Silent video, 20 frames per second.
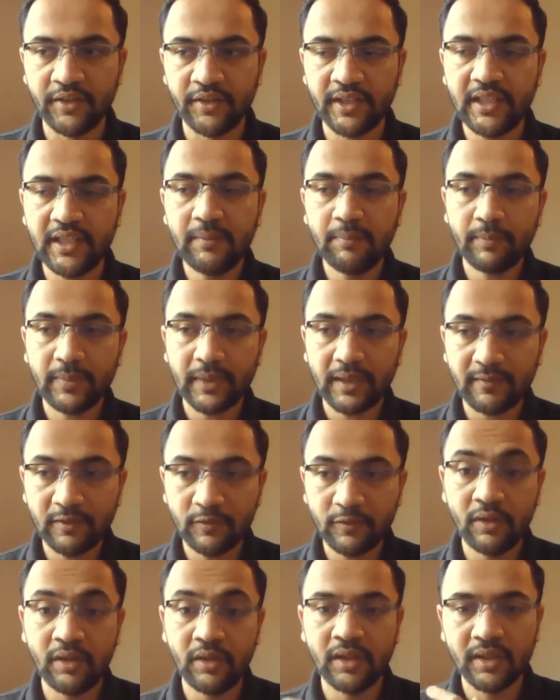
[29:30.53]
really
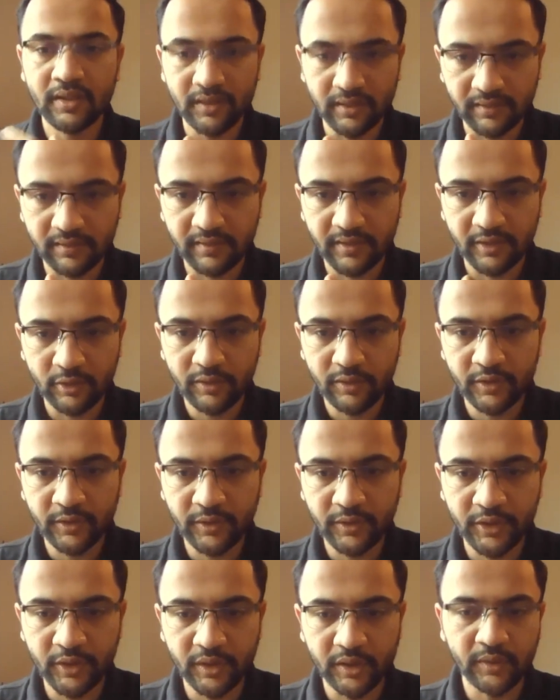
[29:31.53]
powerful learners.
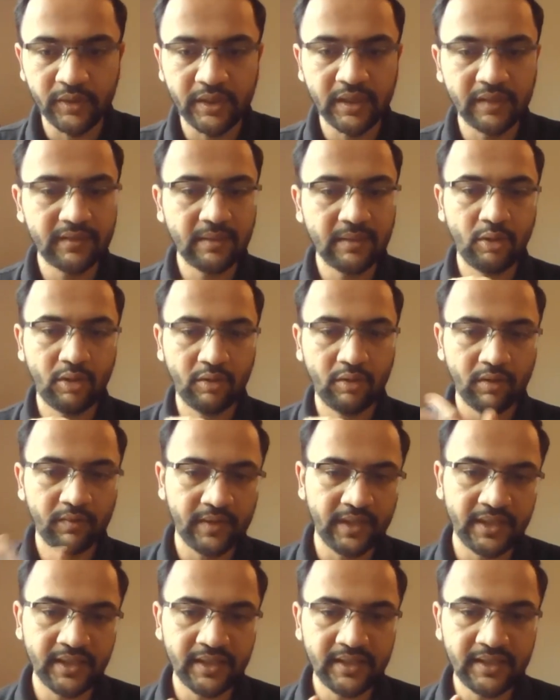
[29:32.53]
You give them lots
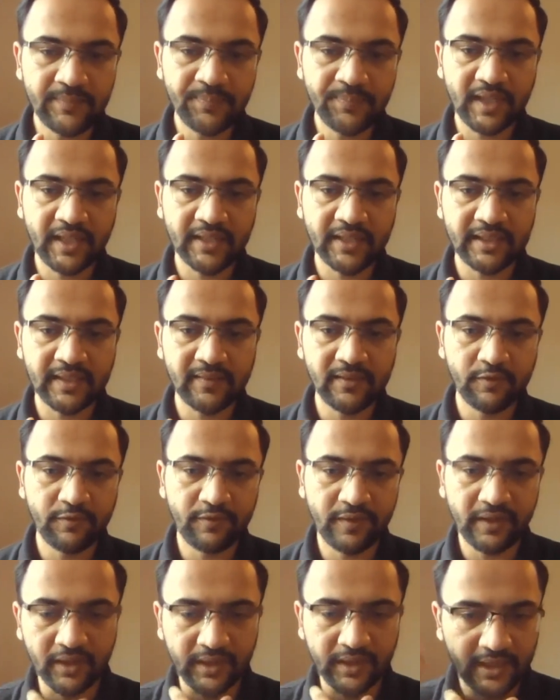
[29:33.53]
of data and they will
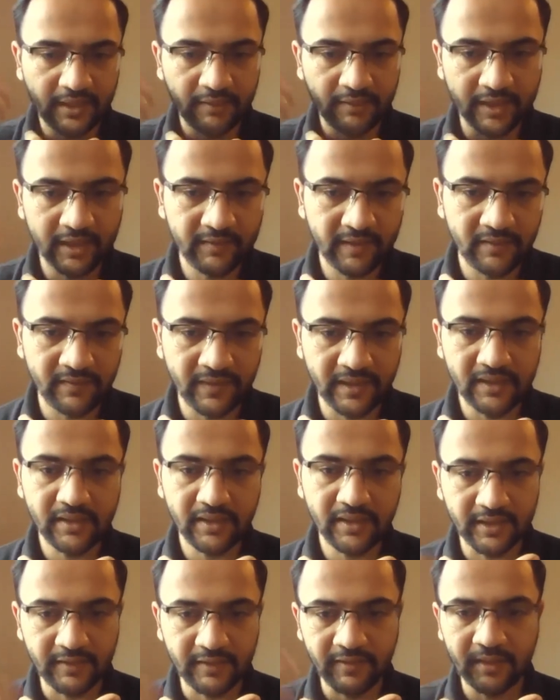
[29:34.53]
fit the data very well,
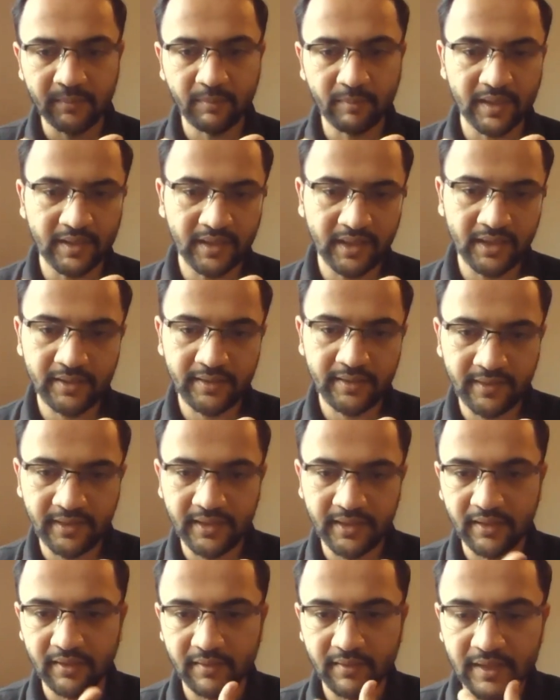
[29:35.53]
even better than
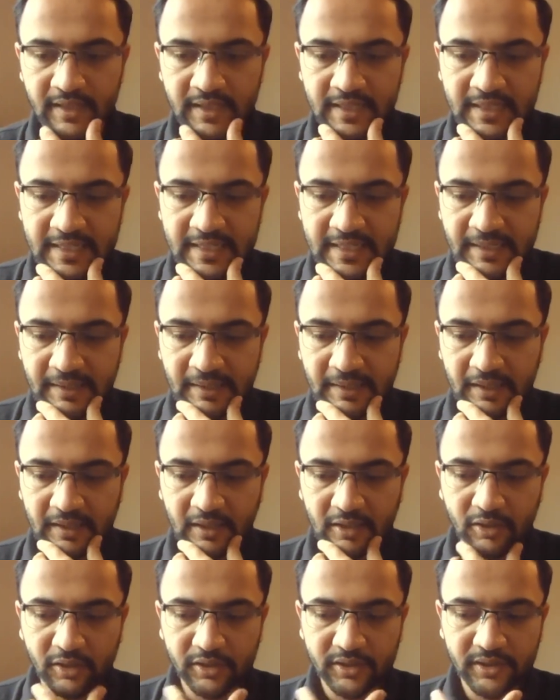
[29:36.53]
CNNs.
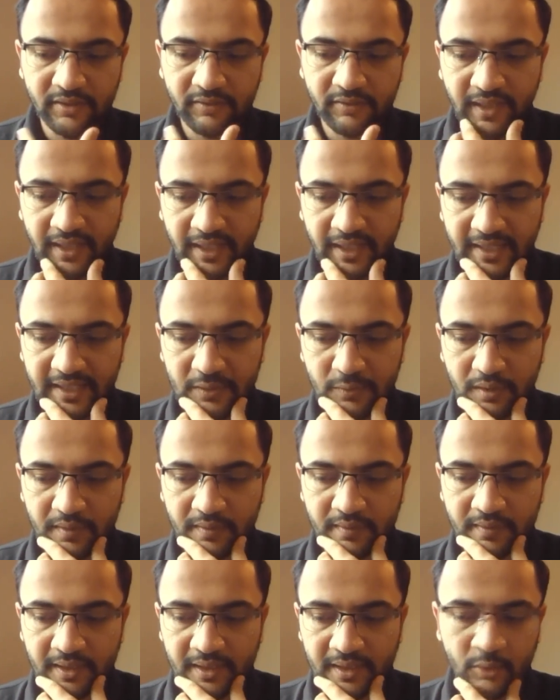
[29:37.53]
The question we had
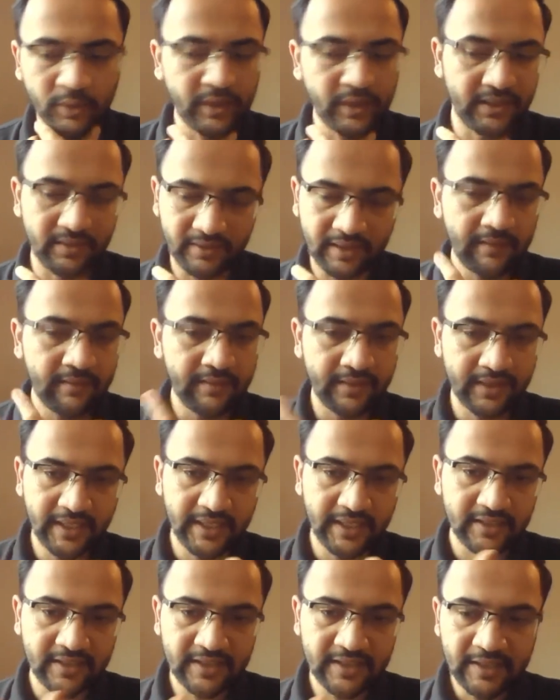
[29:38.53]
was that, okay, that's
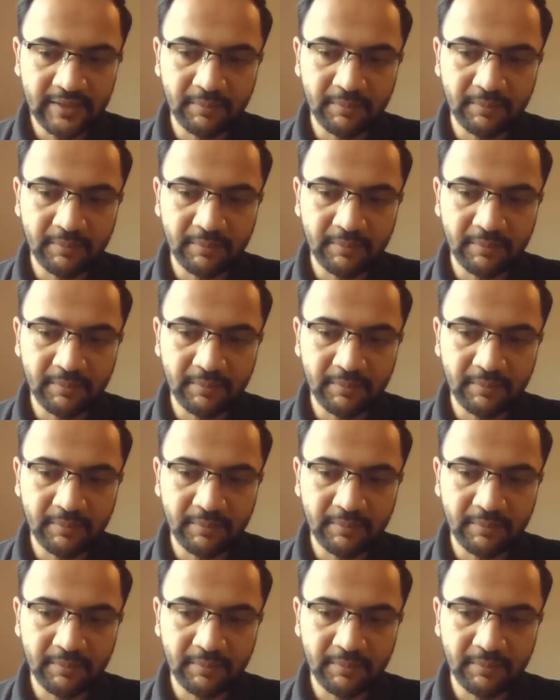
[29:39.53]
great.